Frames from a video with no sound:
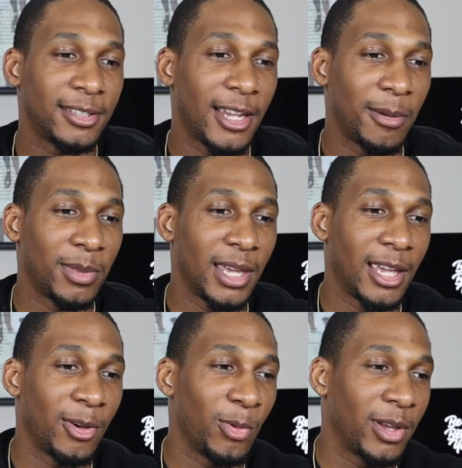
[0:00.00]
Same
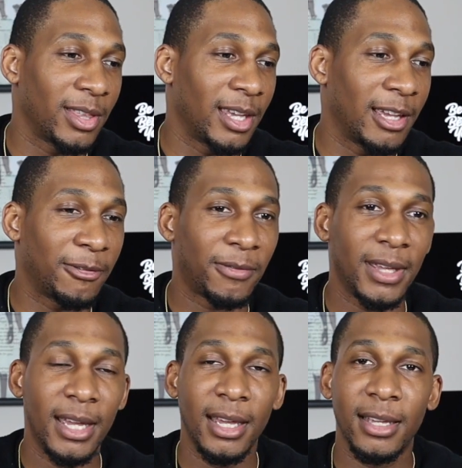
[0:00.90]
thing with if
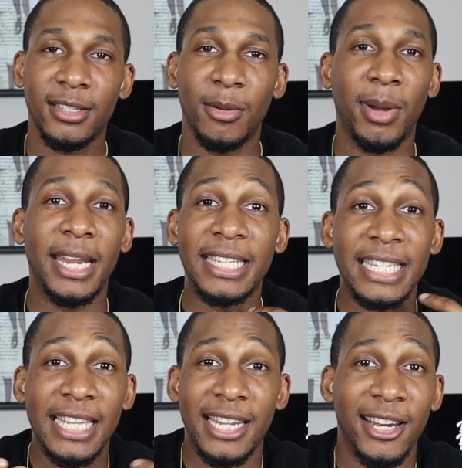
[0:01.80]

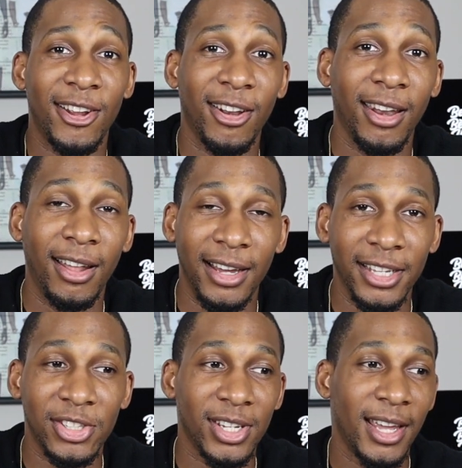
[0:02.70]
somebody's eating their
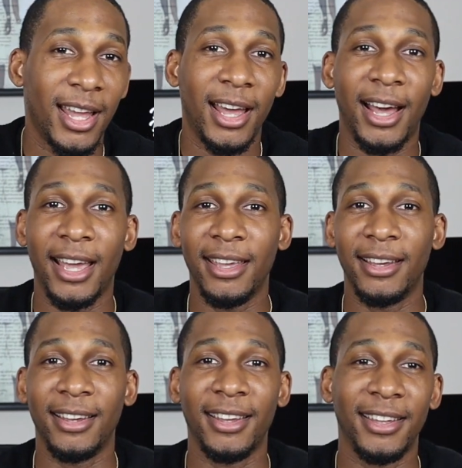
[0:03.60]
lunch.
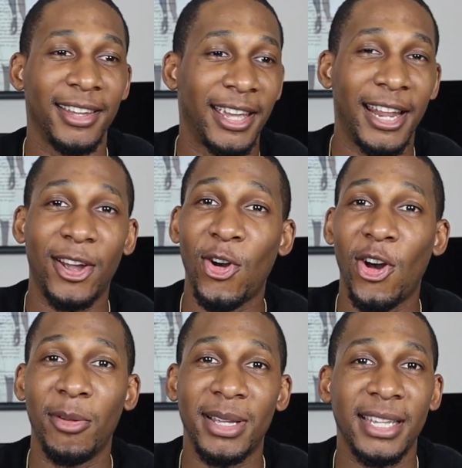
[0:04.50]
I
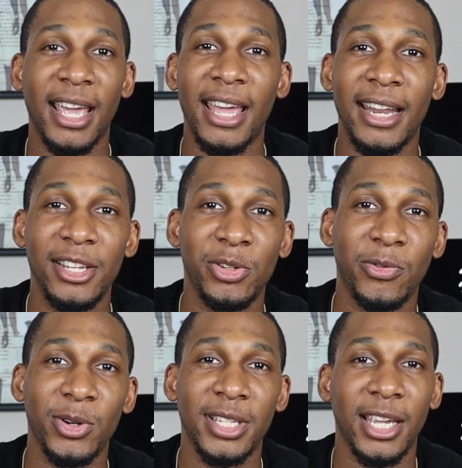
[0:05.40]
call them, I say, hey, I need you
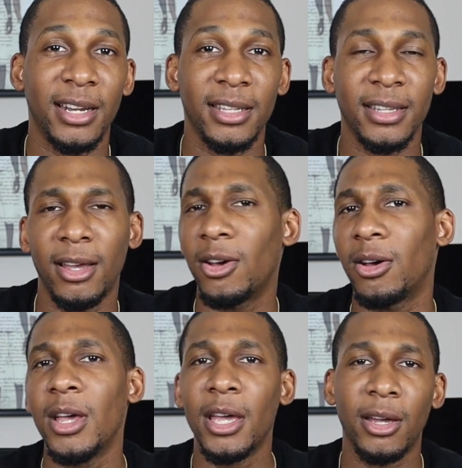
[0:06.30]
for a second. And they say,
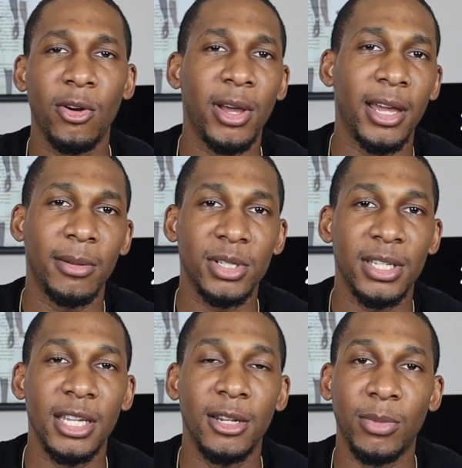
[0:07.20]
oh, go ahead, I'm
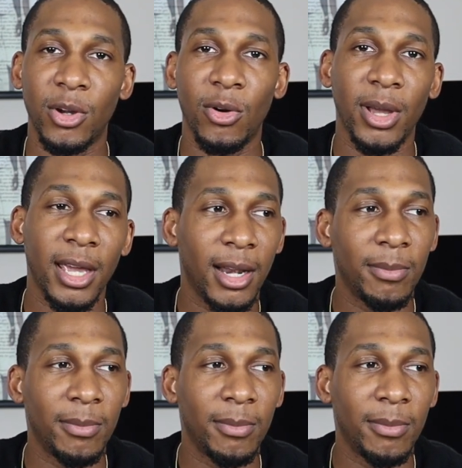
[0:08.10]
just eating, but go ahead.